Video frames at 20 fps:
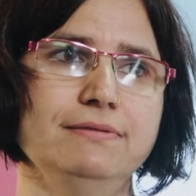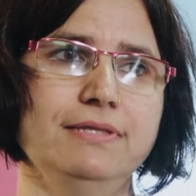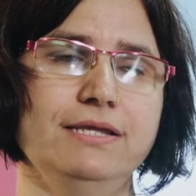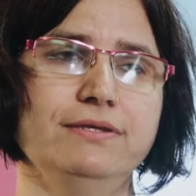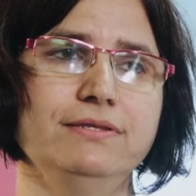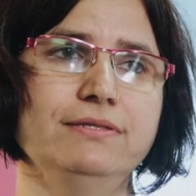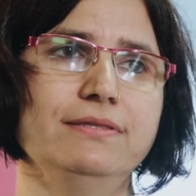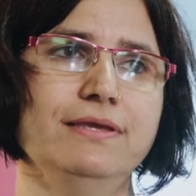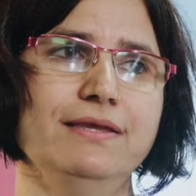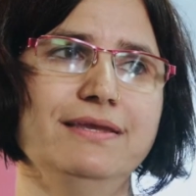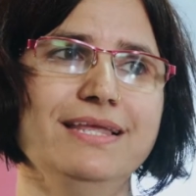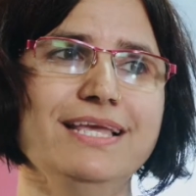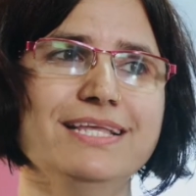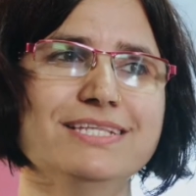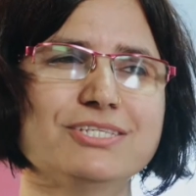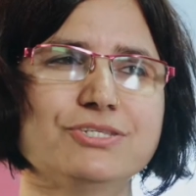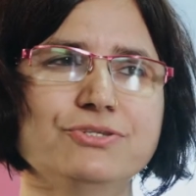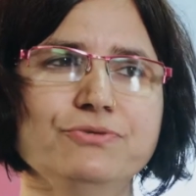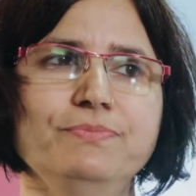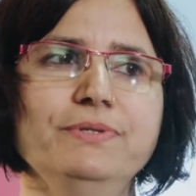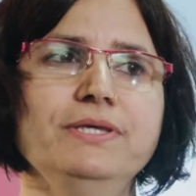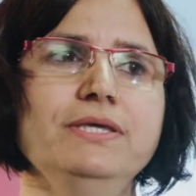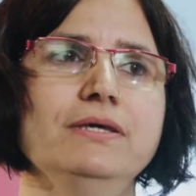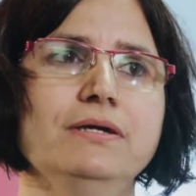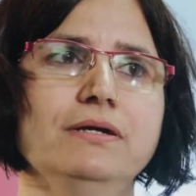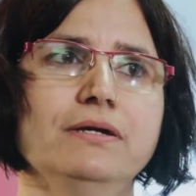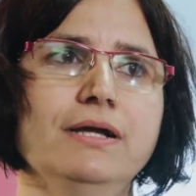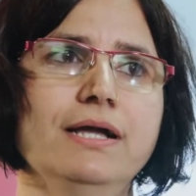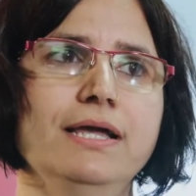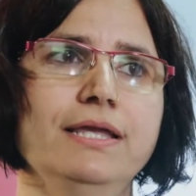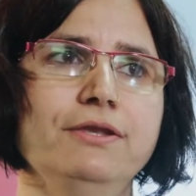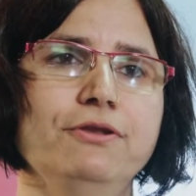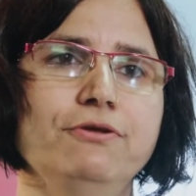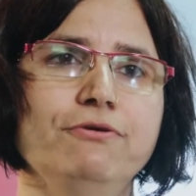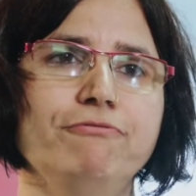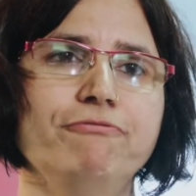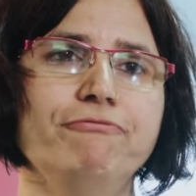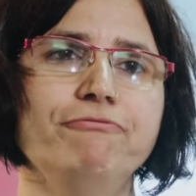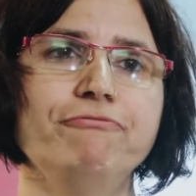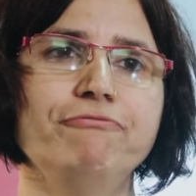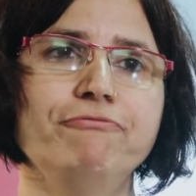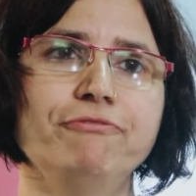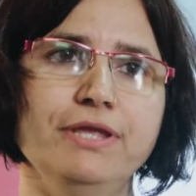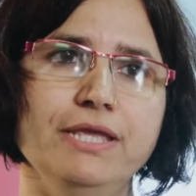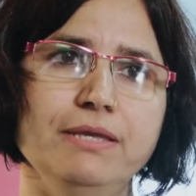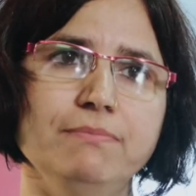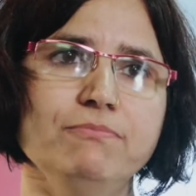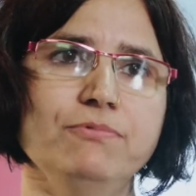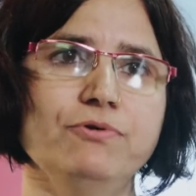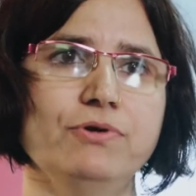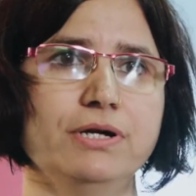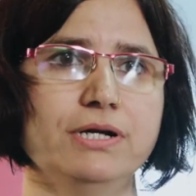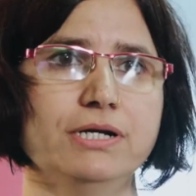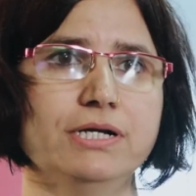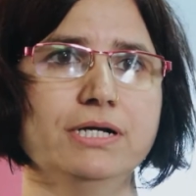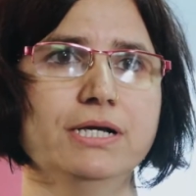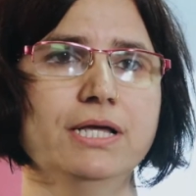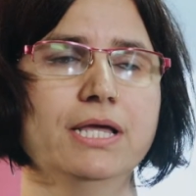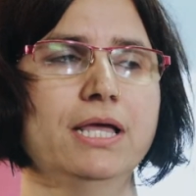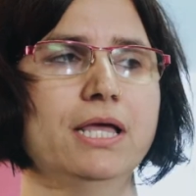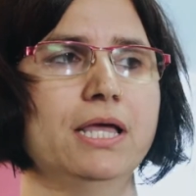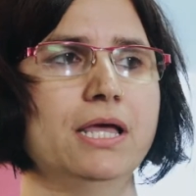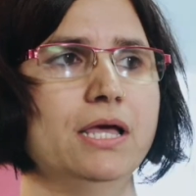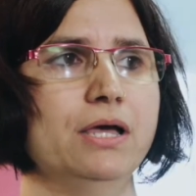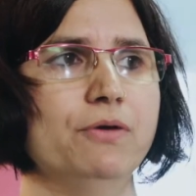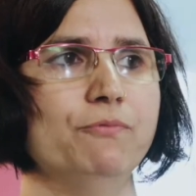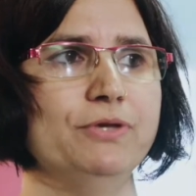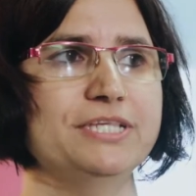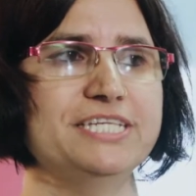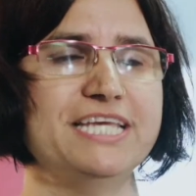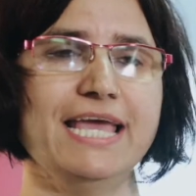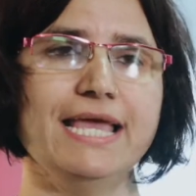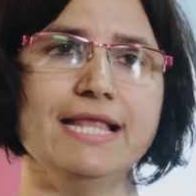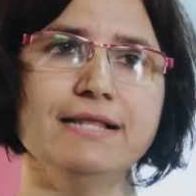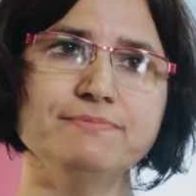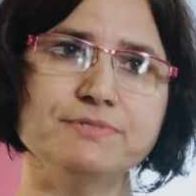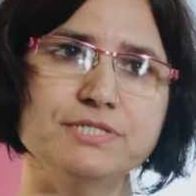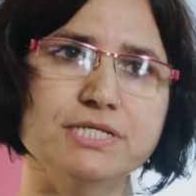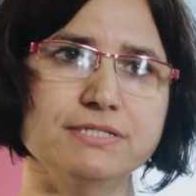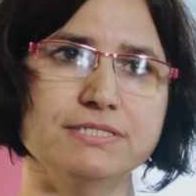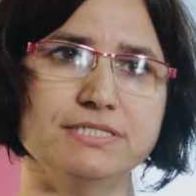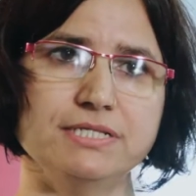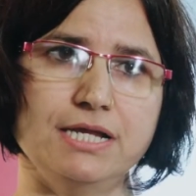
that there needs to be a kind of framework which helps us